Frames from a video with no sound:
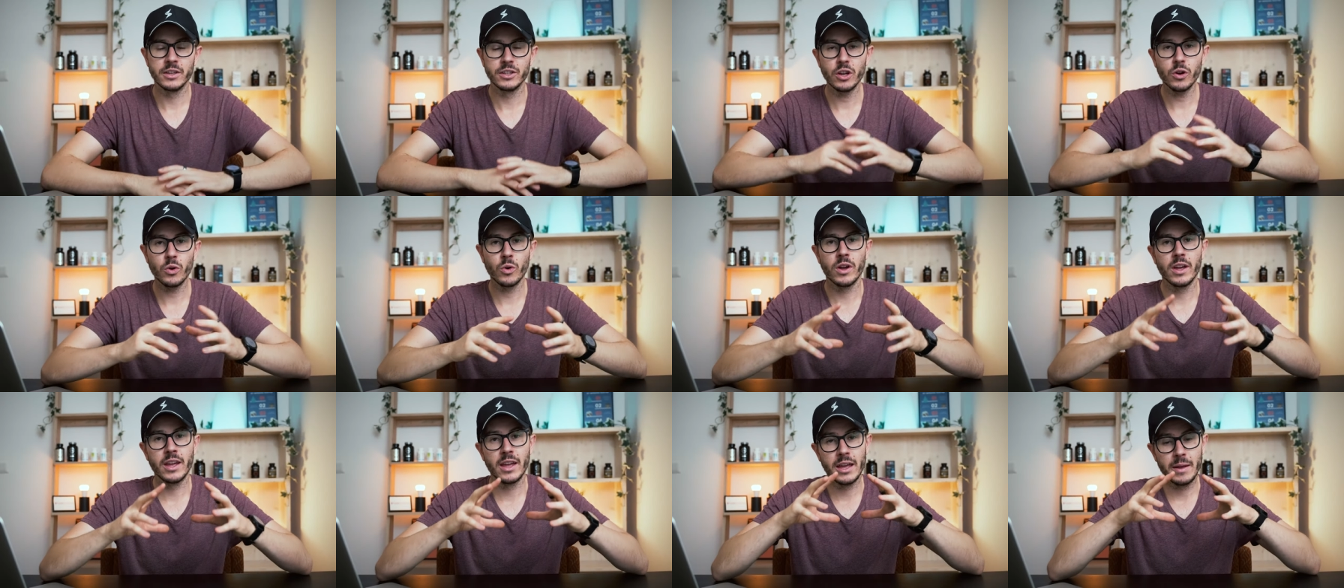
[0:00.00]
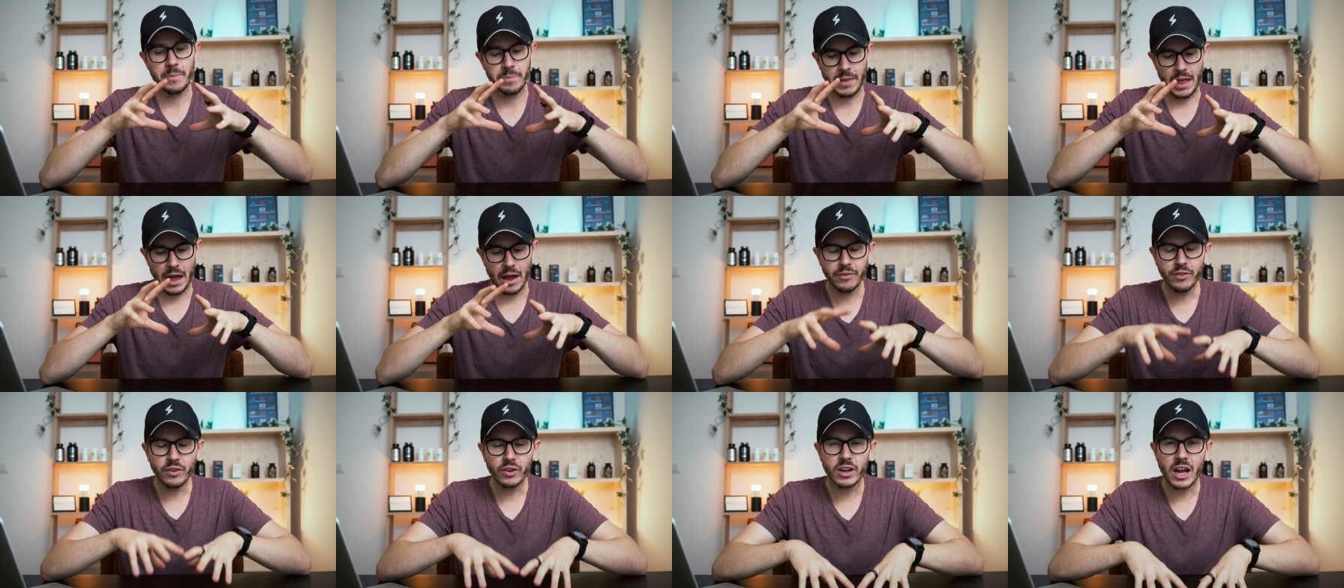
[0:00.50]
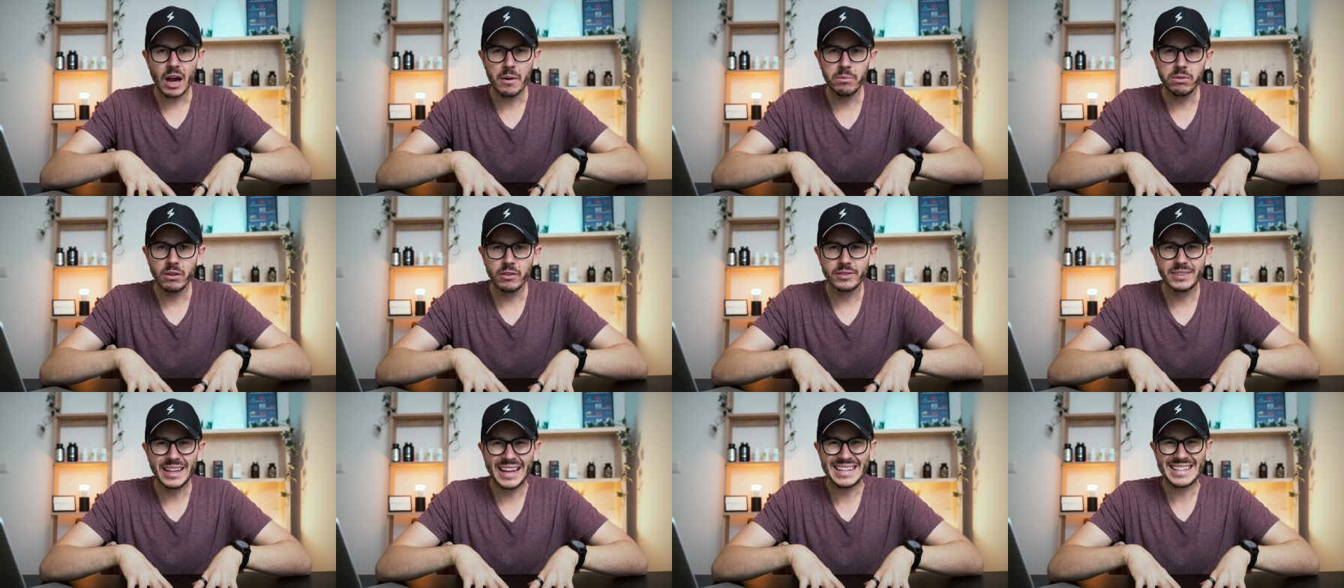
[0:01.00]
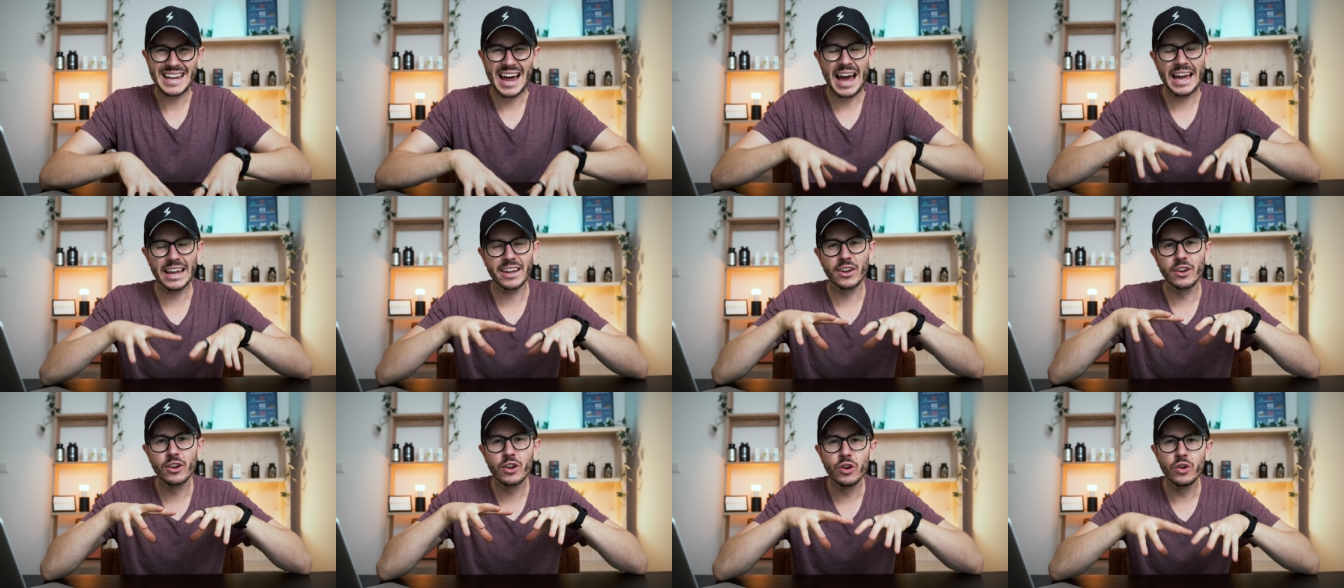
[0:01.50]
So after a couple of days,
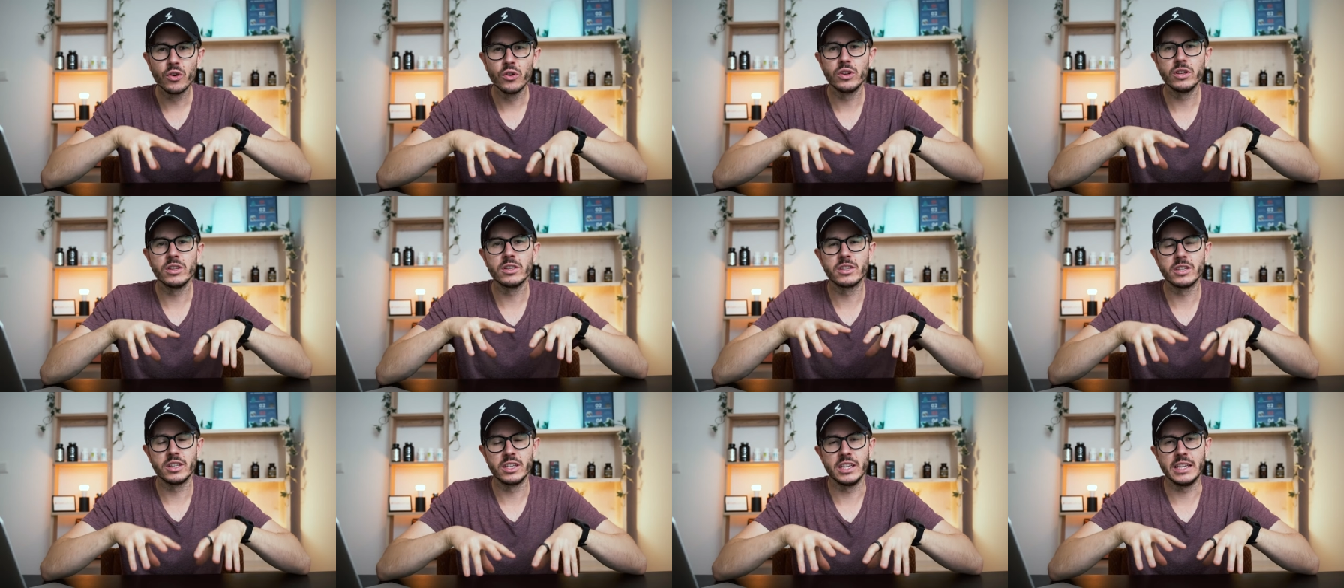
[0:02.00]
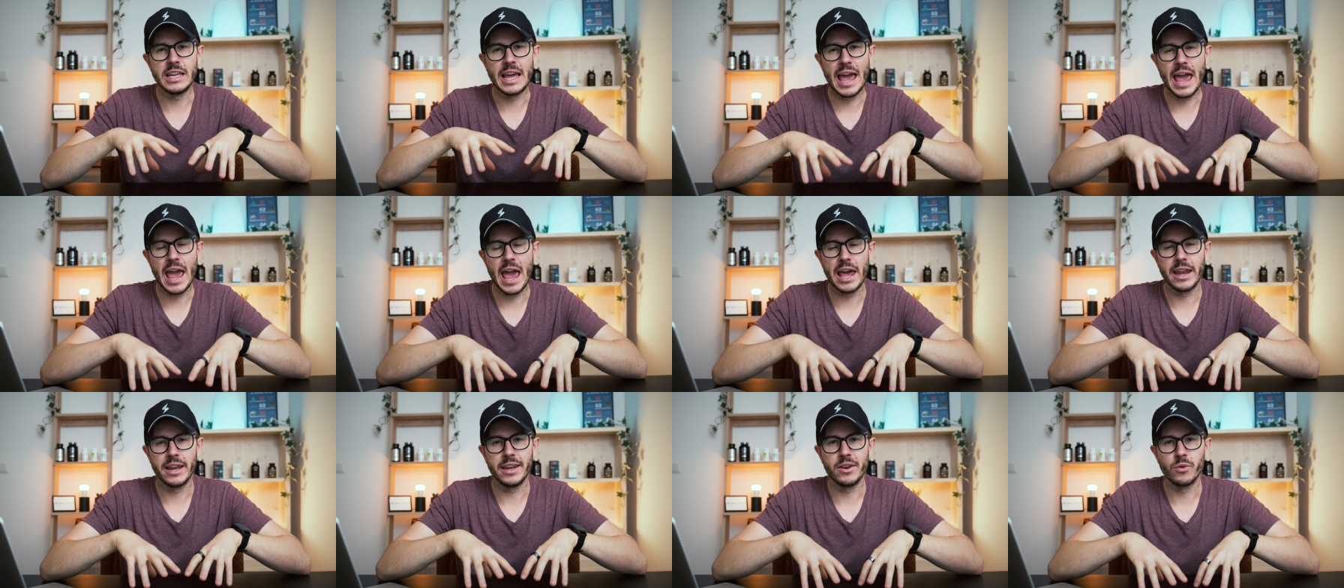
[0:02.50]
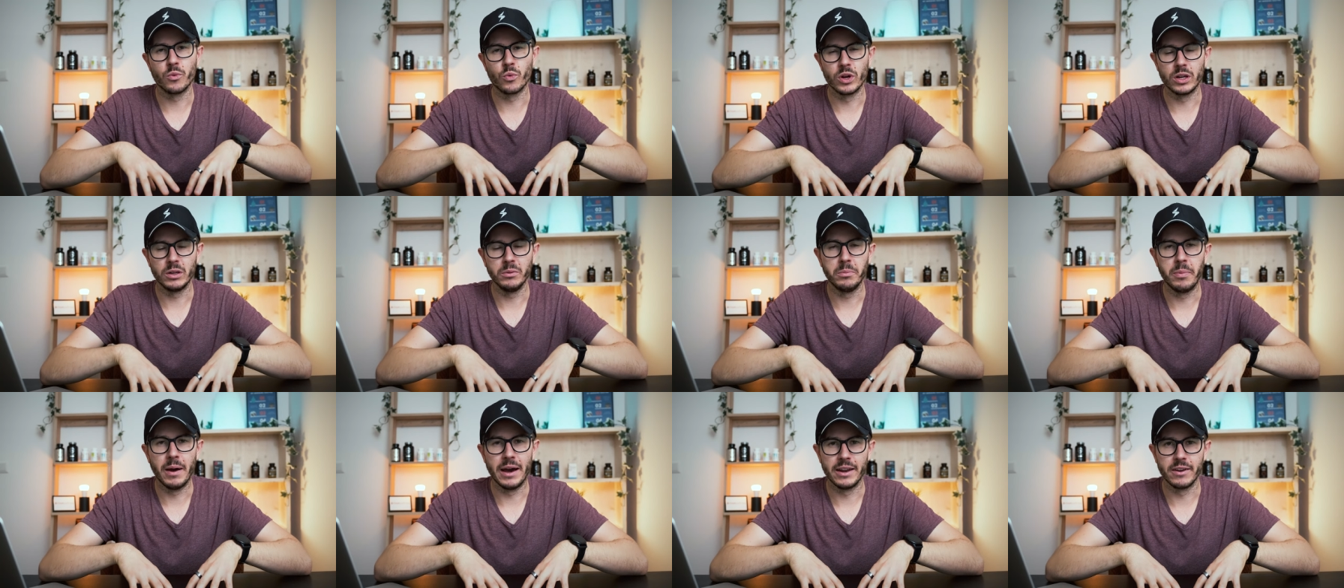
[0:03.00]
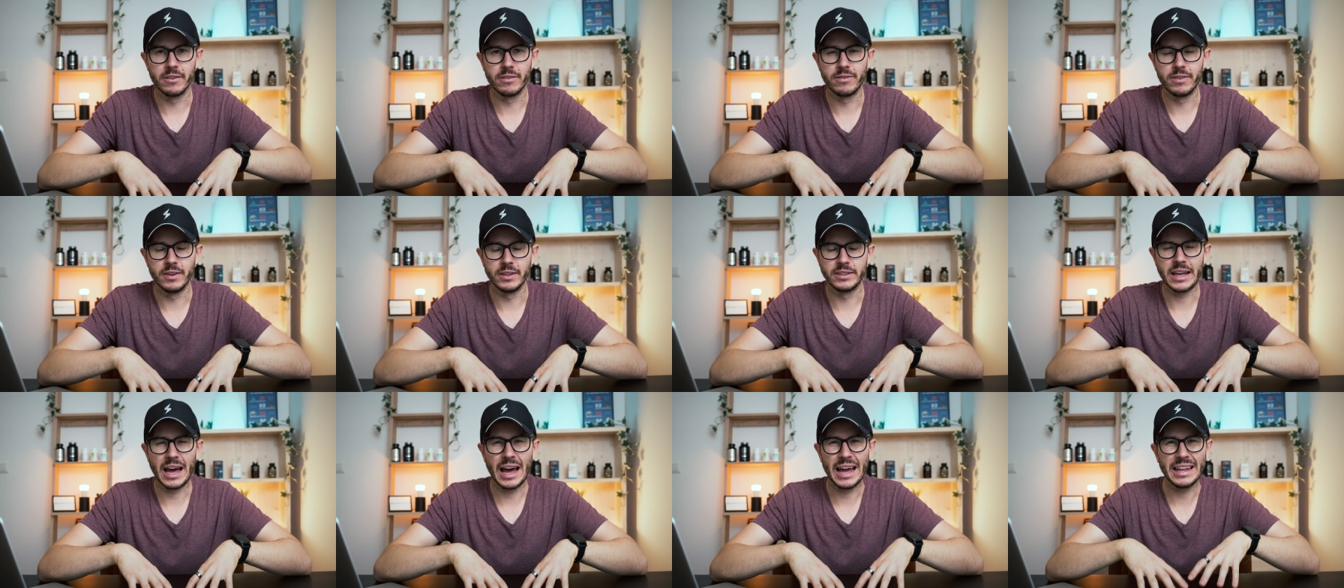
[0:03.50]
I couldn't see any real
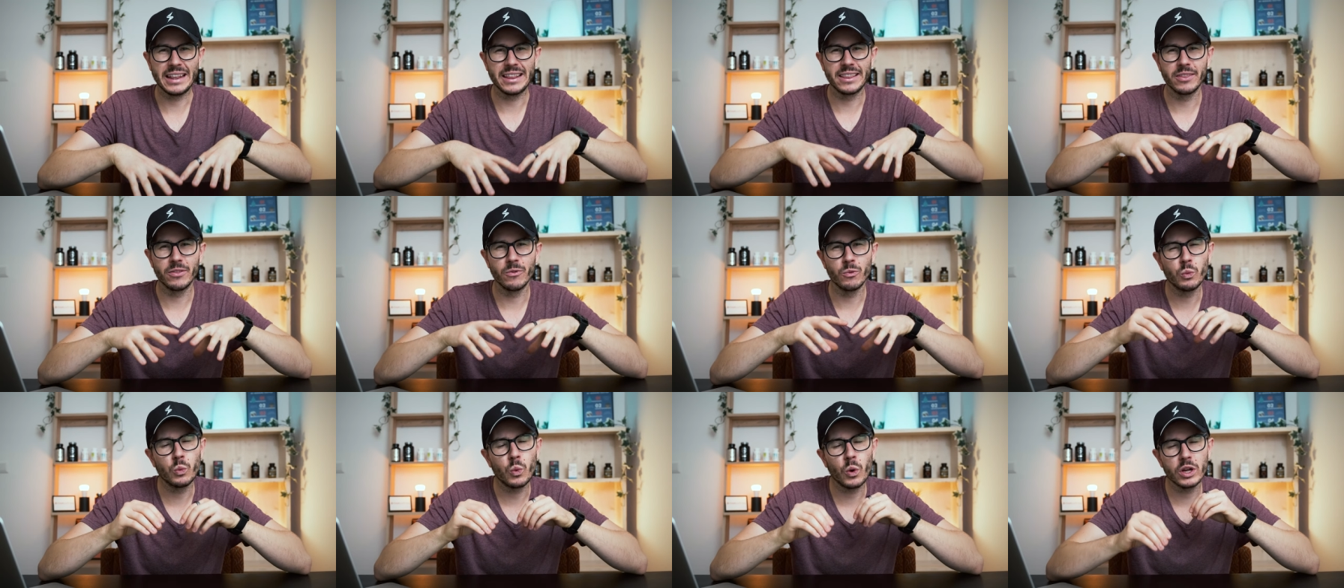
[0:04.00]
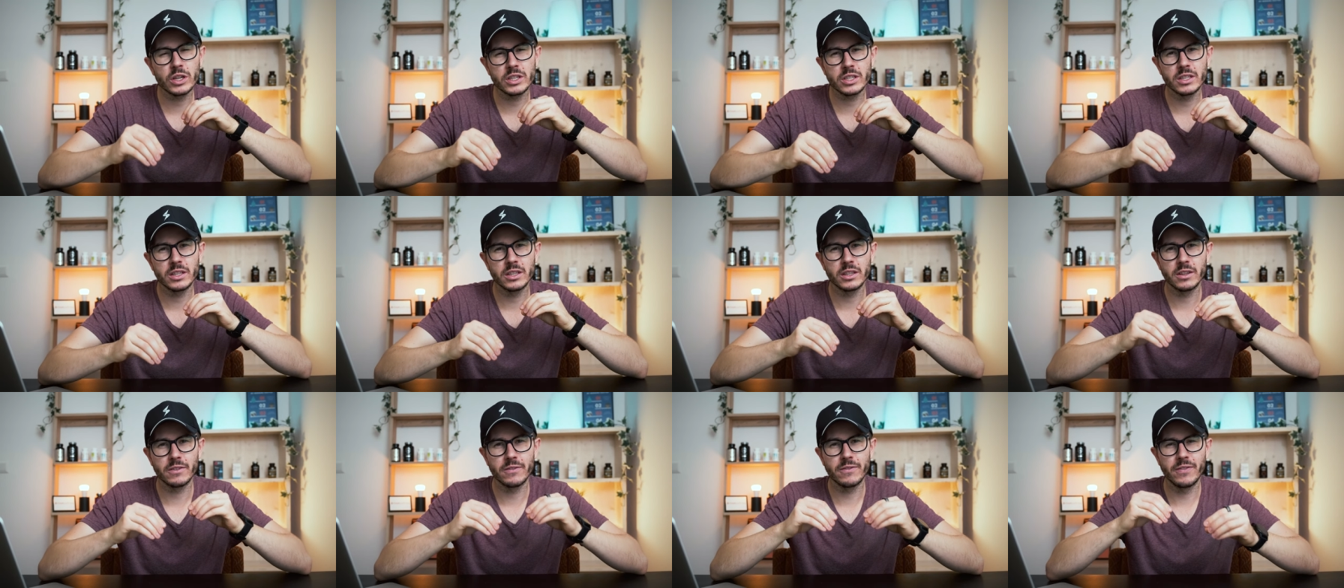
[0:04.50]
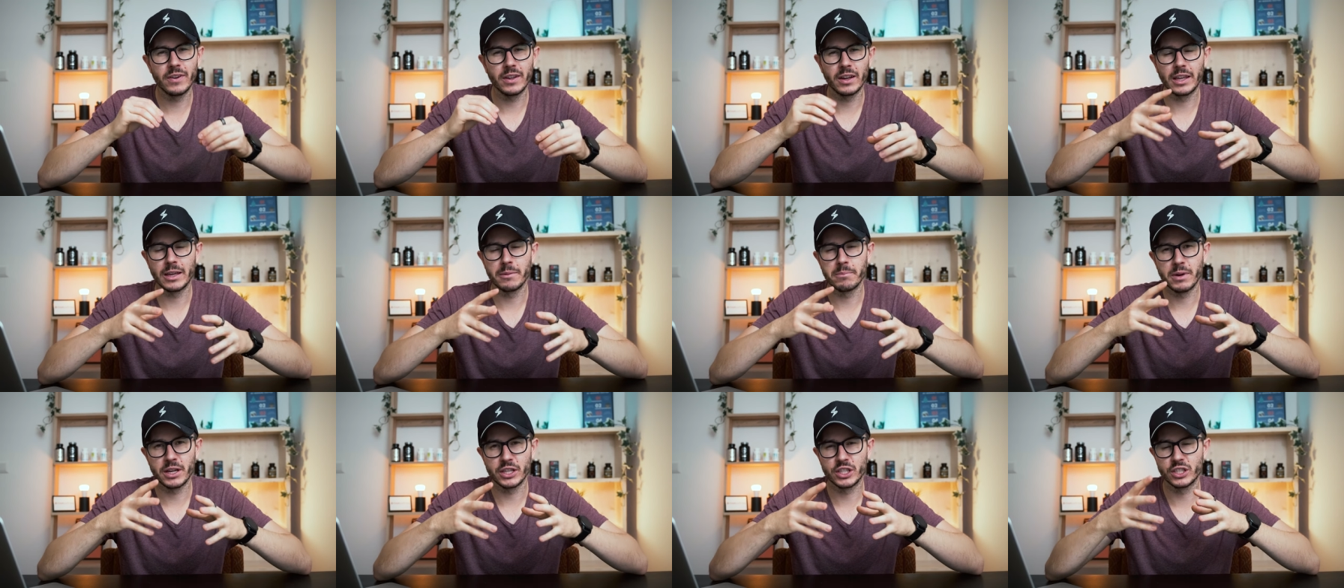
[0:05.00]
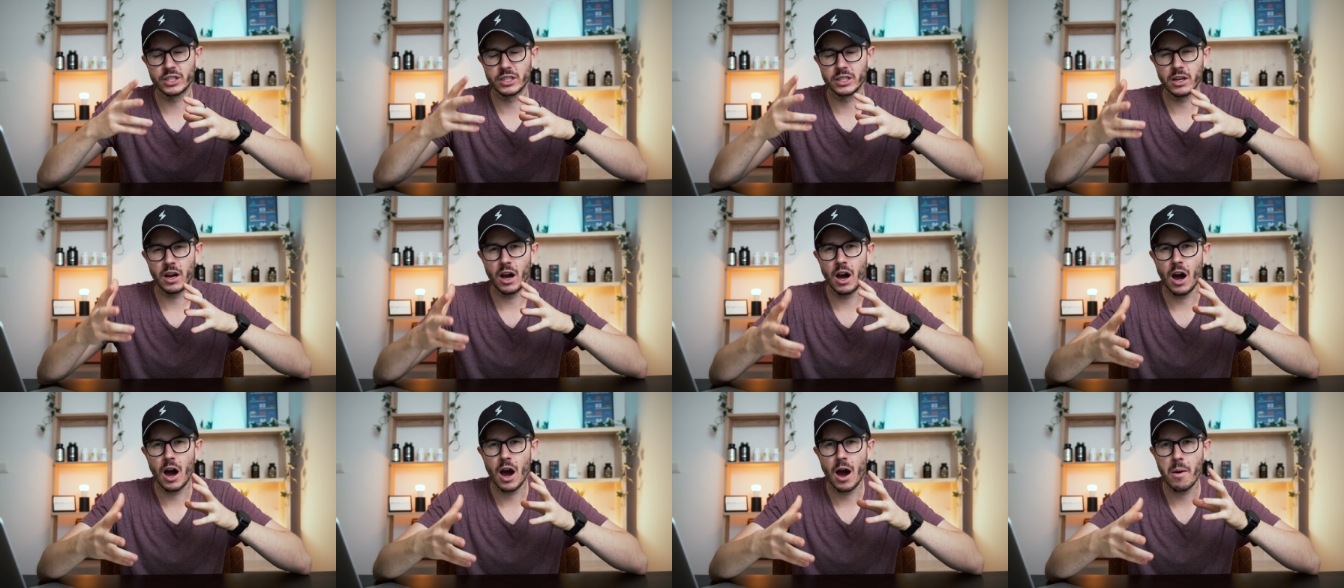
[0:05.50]
benefits. I wasn't feeling much
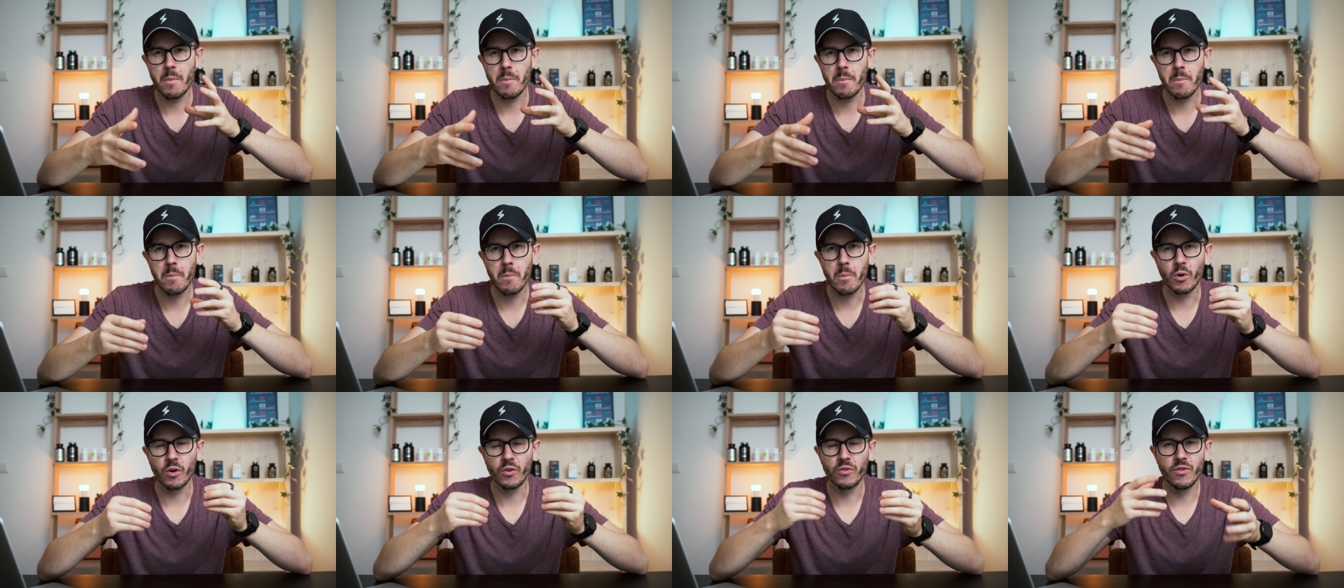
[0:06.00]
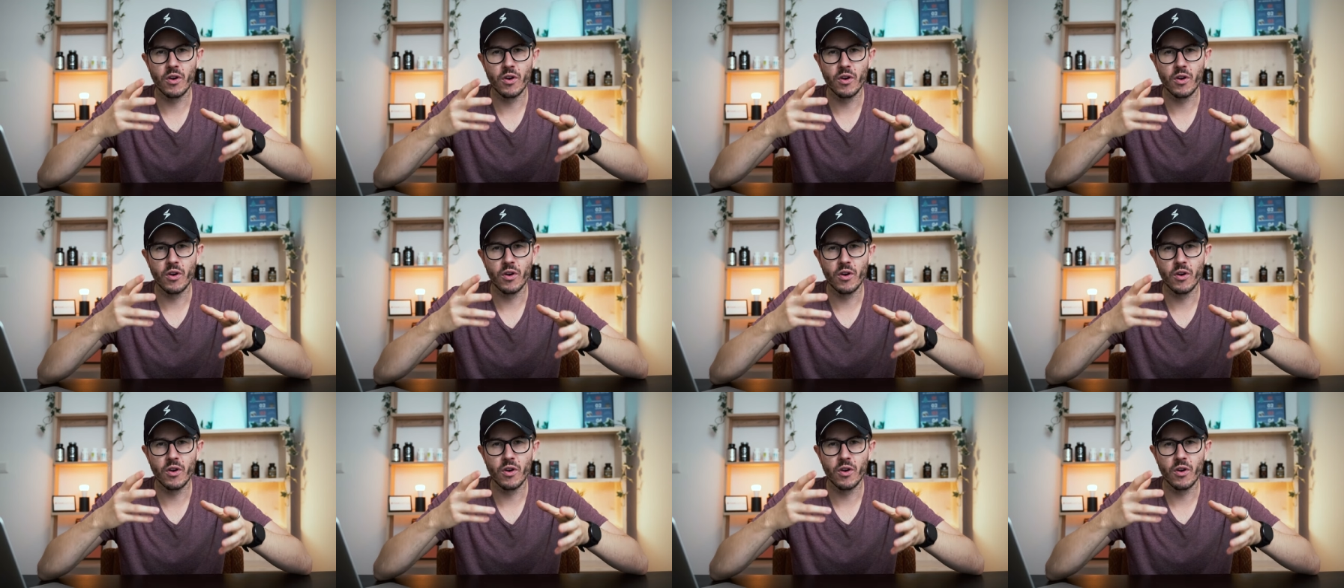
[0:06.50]
um, more